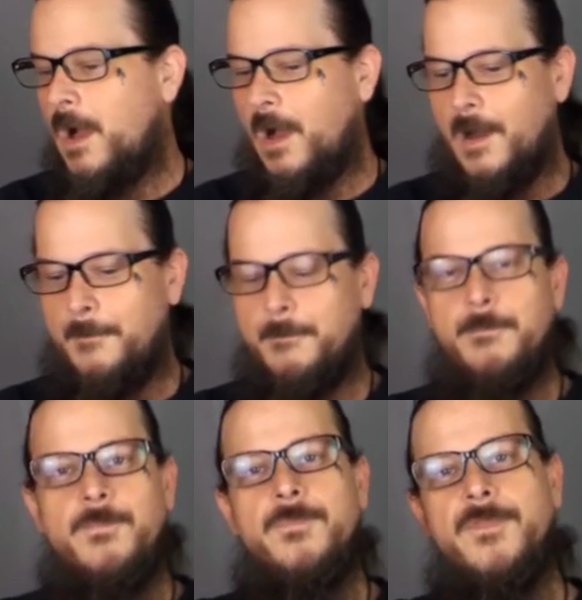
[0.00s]

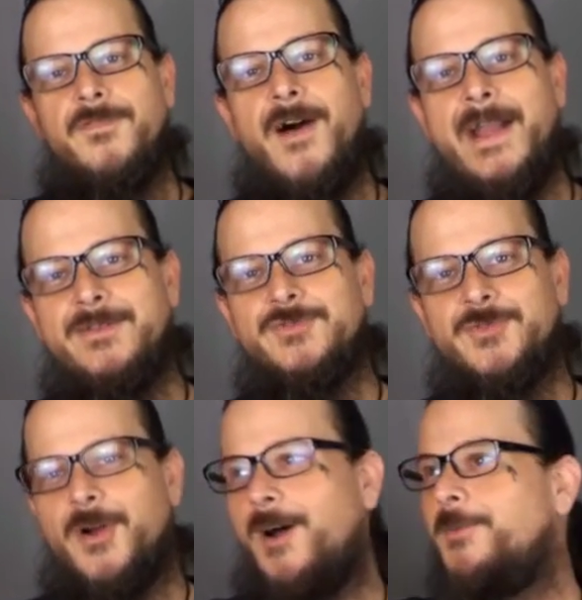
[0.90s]
The final
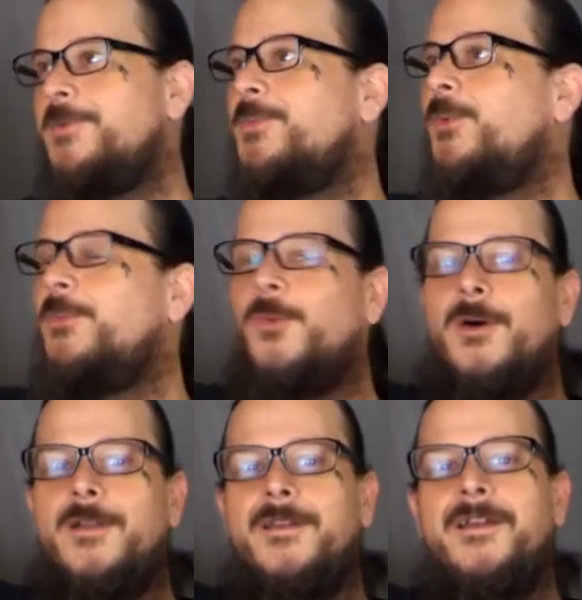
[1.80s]
draw was when
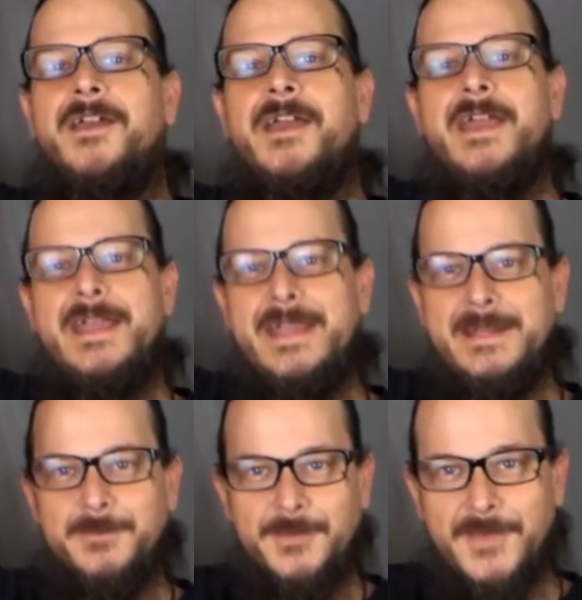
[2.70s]
one hit
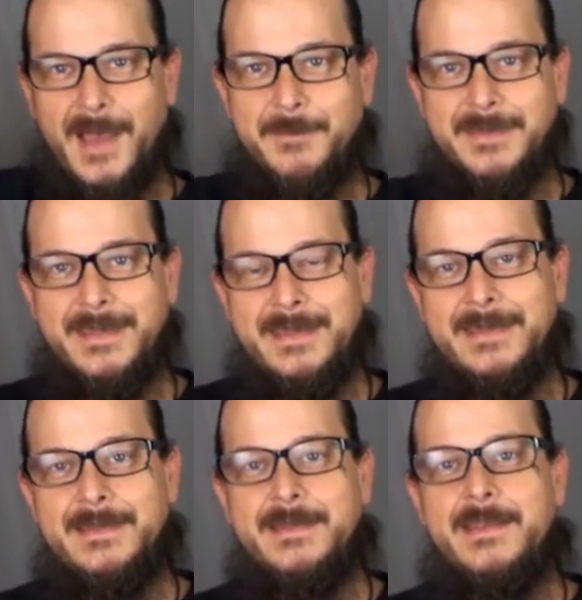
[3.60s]
him on top of the
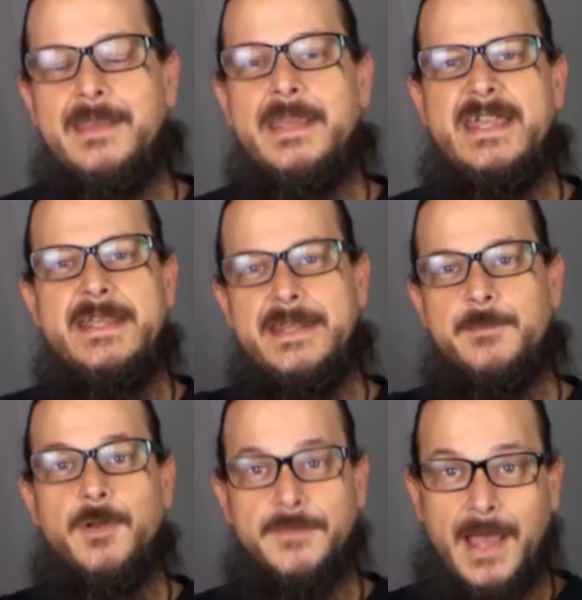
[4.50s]
head. It hit
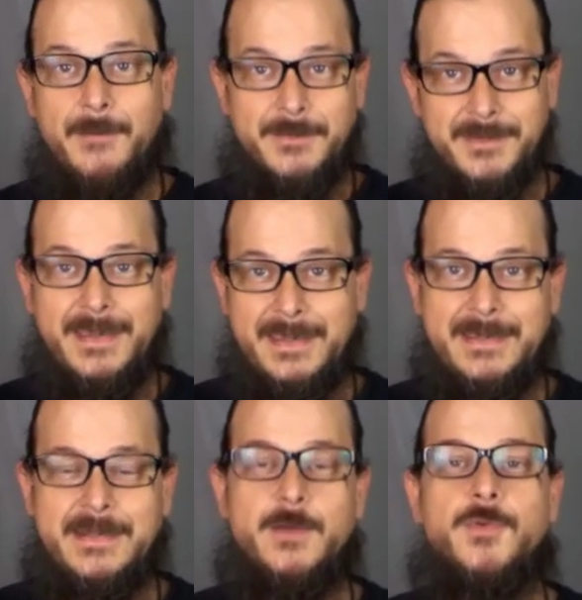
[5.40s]
him on top of the
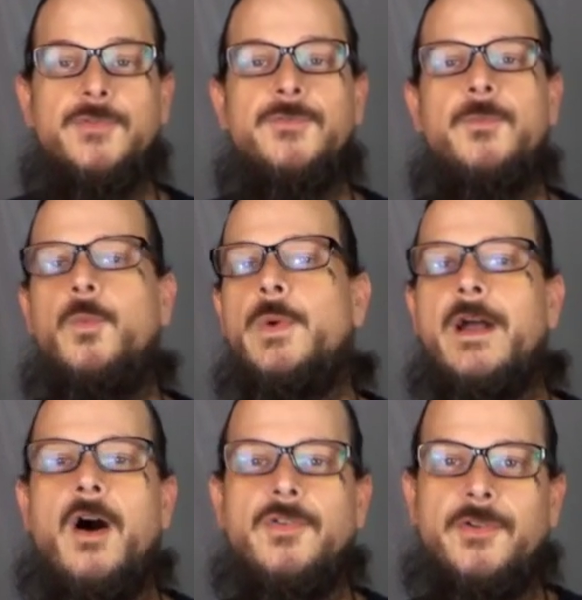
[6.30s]
head. We
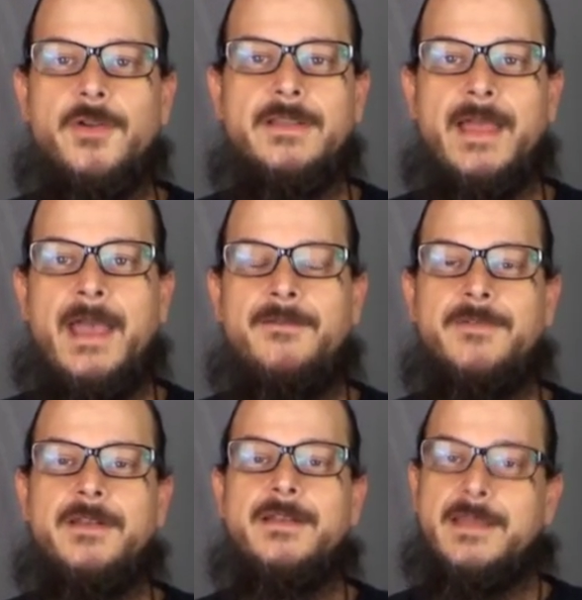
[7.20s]
all started
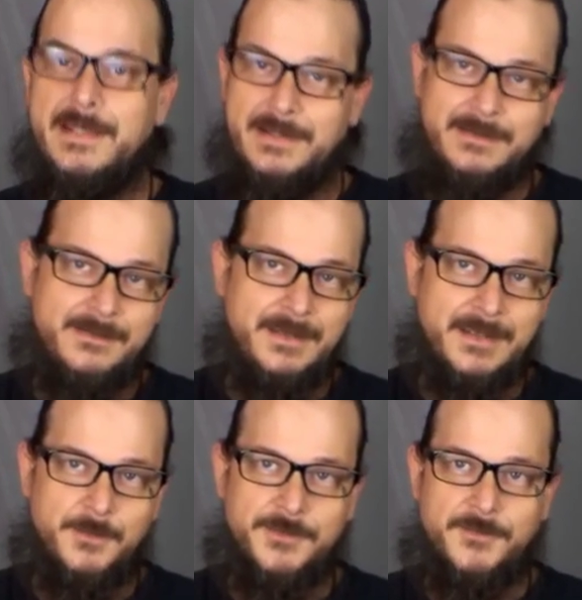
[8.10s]
laughing. He didn't think
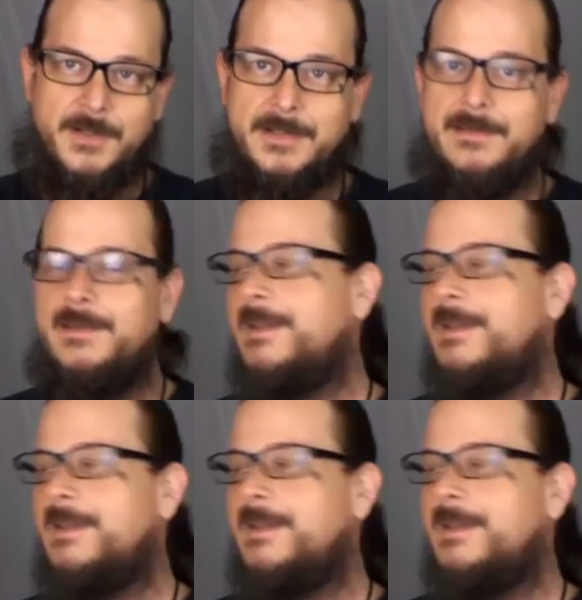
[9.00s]
it was funny.